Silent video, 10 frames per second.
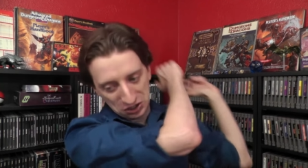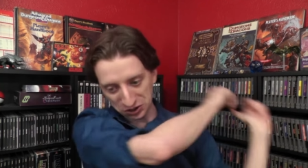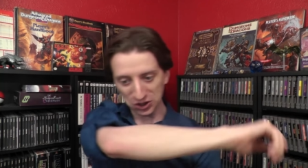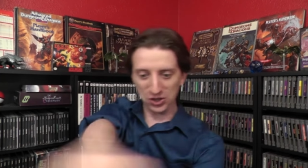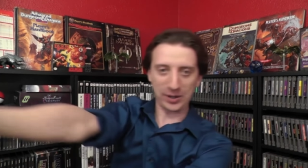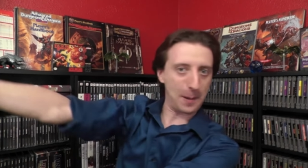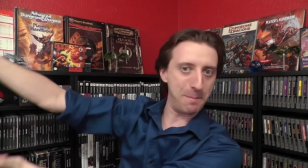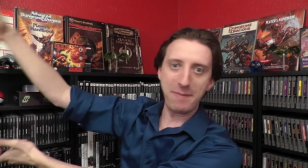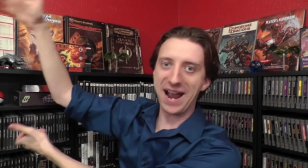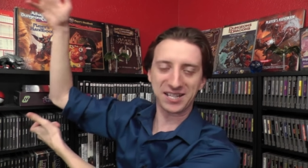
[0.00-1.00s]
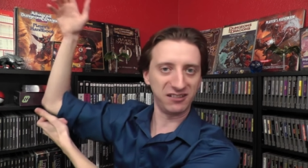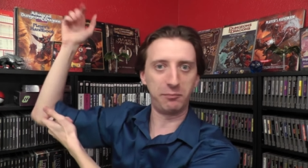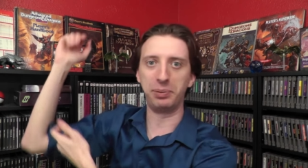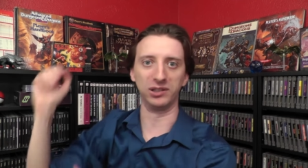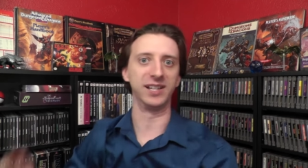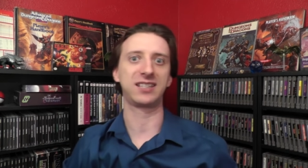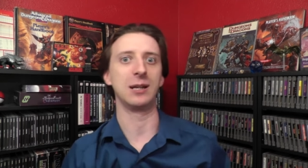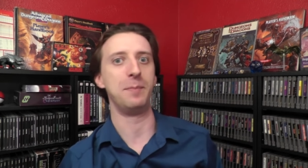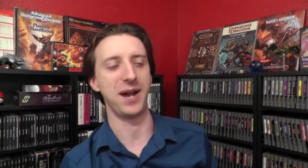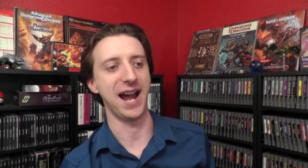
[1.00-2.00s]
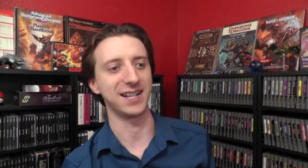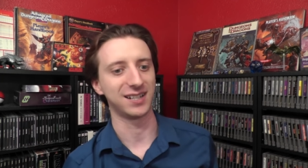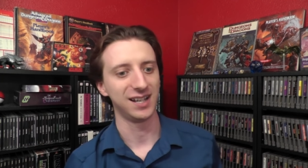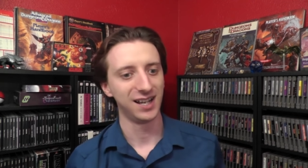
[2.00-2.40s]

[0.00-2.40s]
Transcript: grr, like a massive ballista bat.